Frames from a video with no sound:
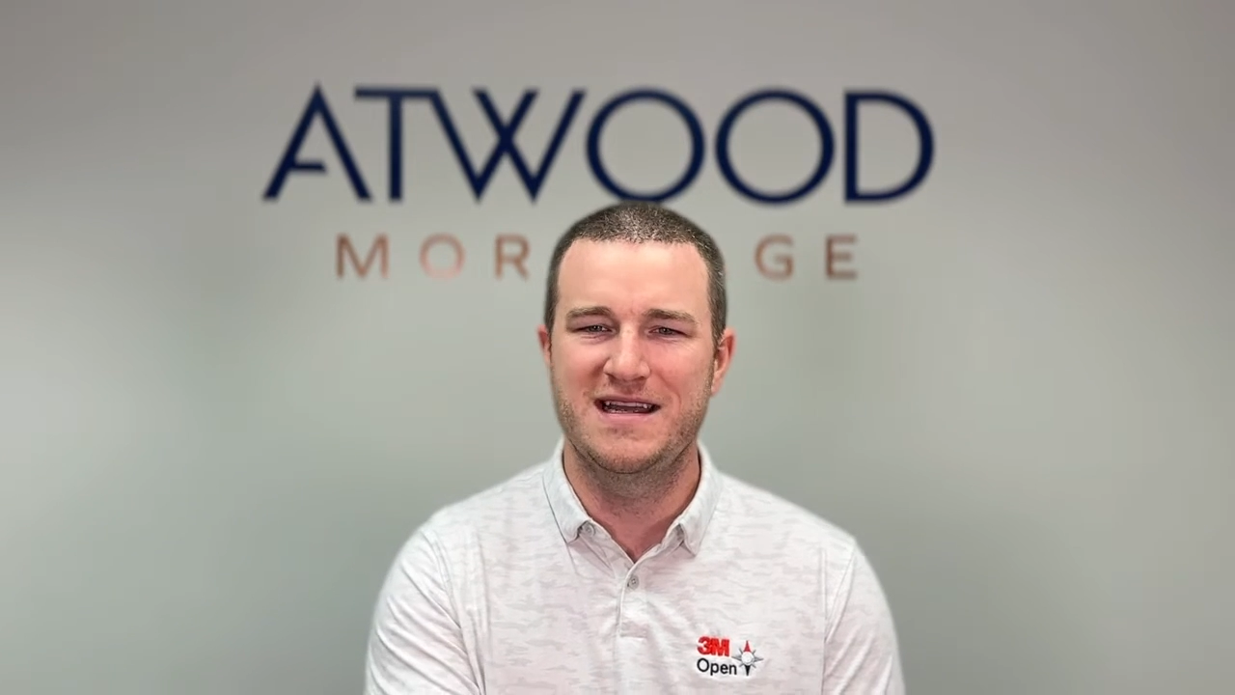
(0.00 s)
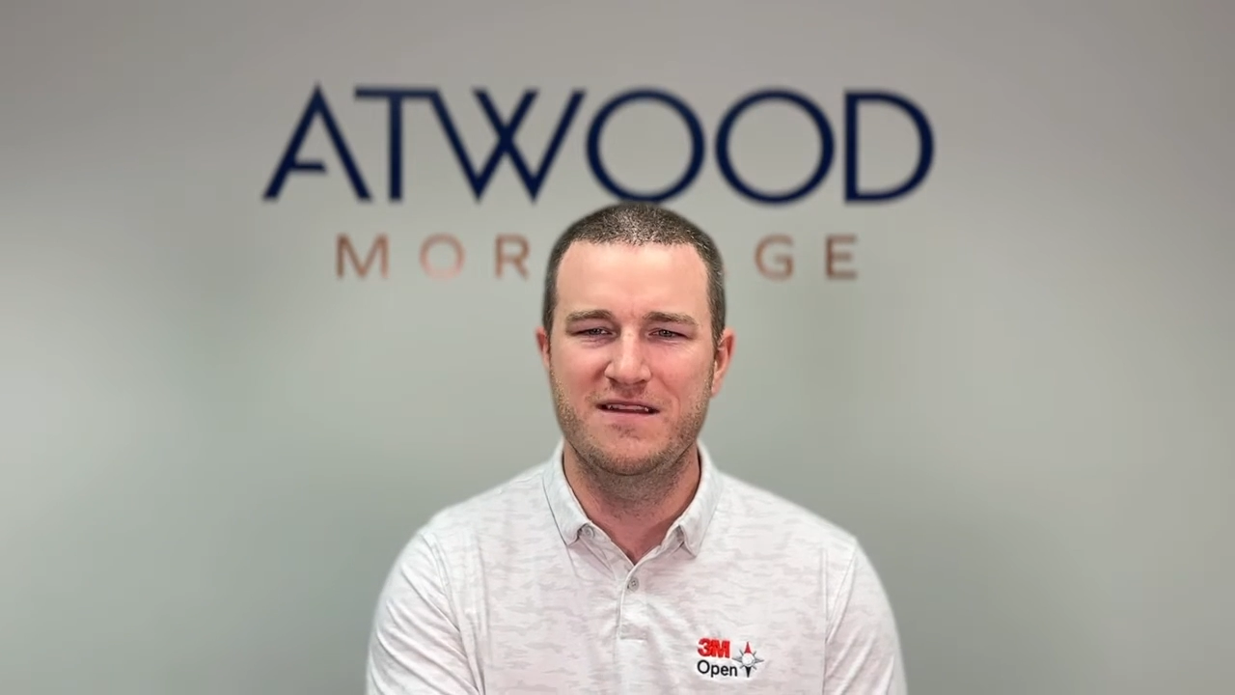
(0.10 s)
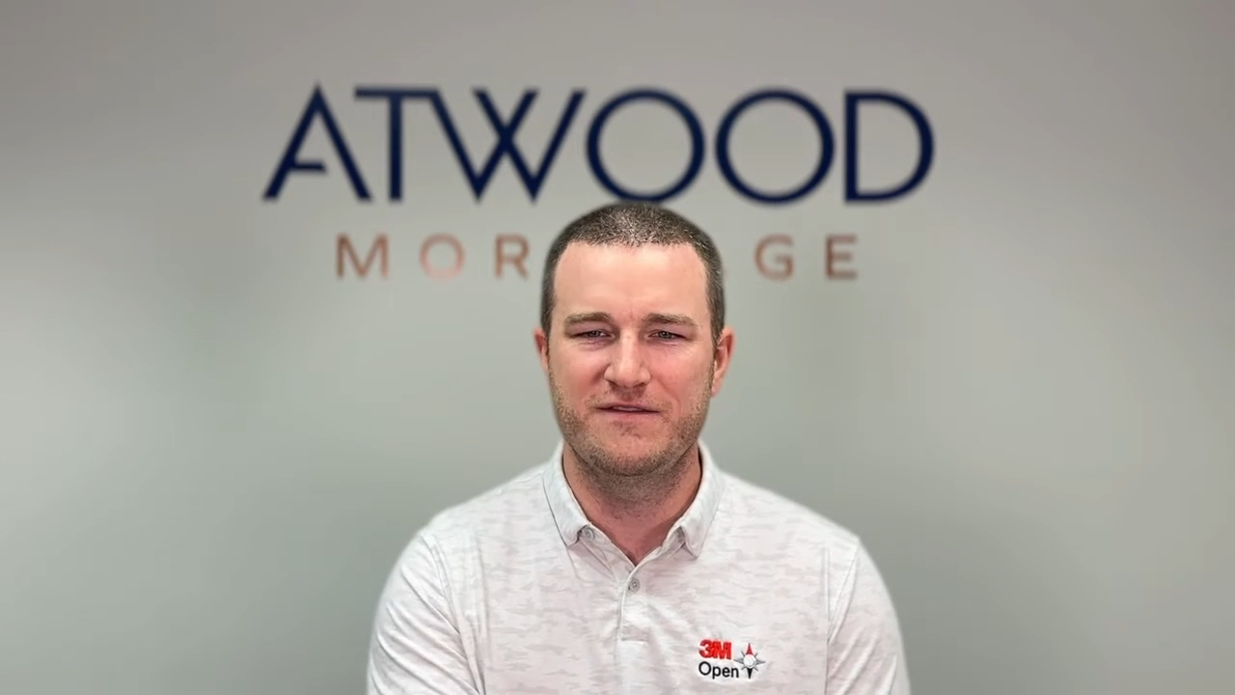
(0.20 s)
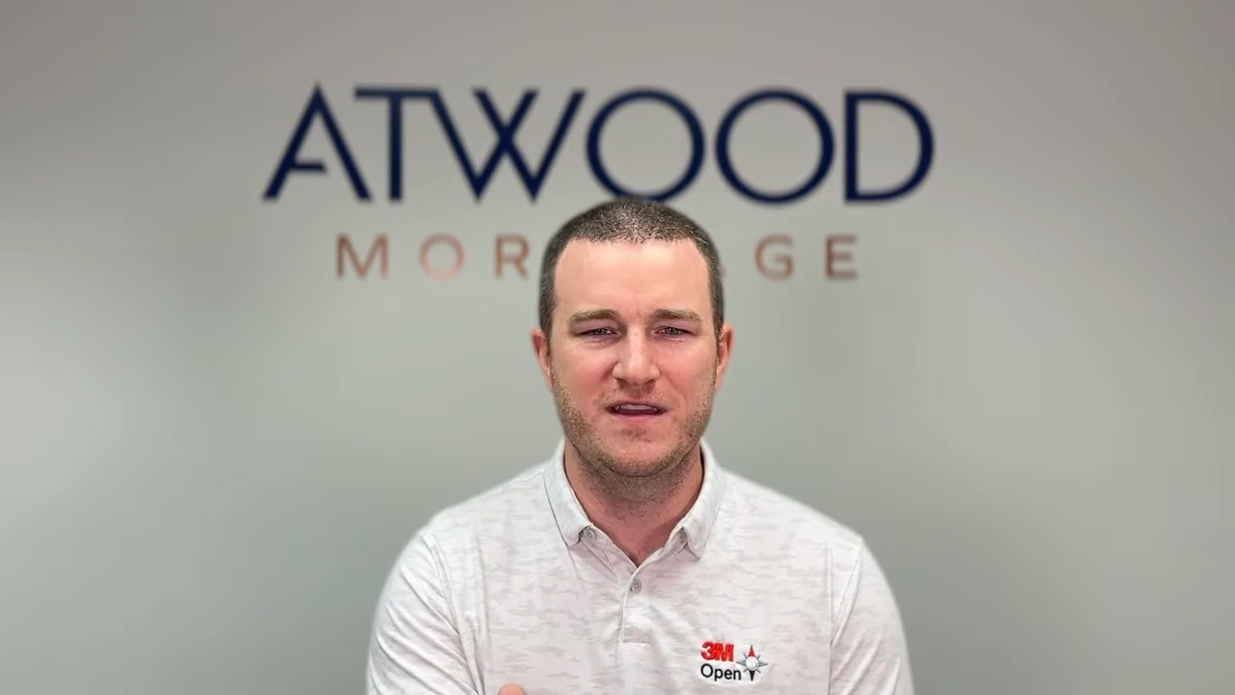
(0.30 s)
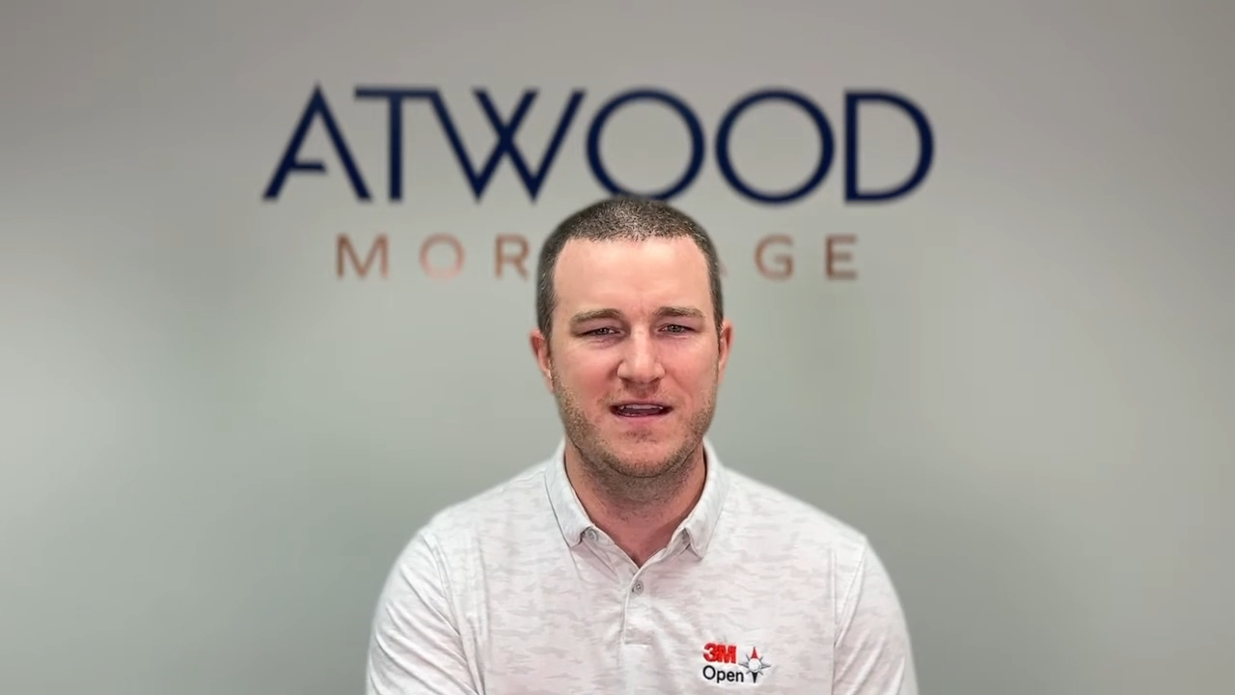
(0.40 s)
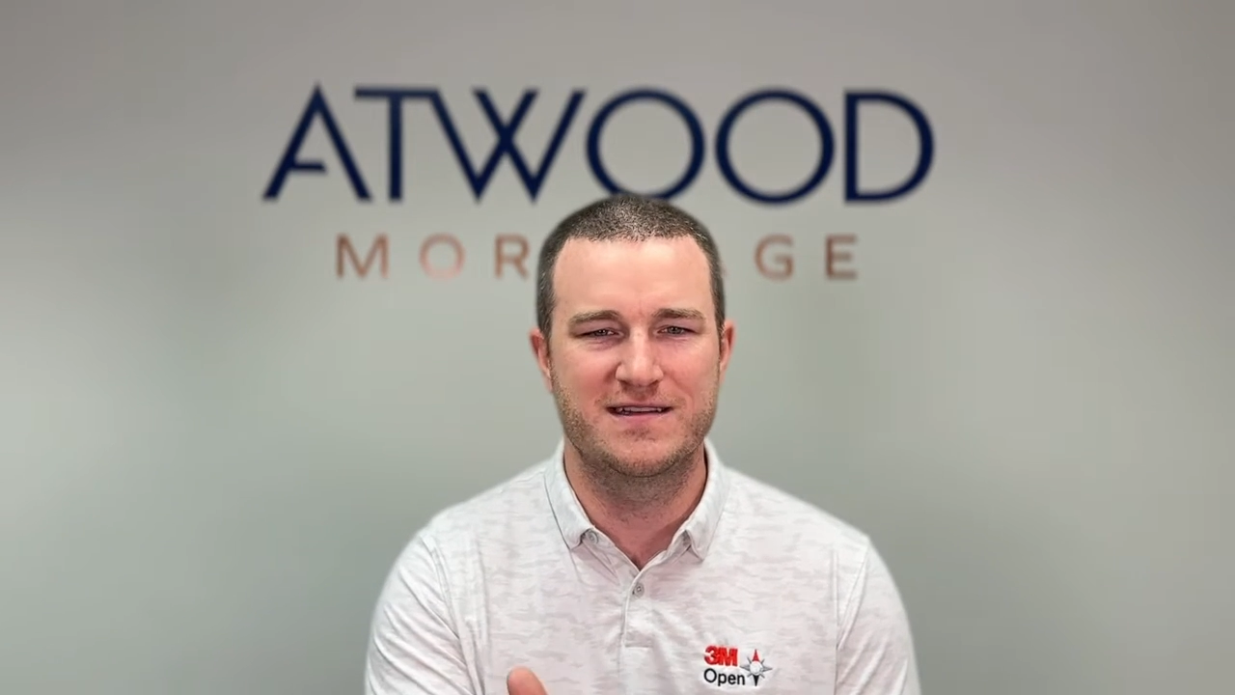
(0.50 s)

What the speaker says: the VA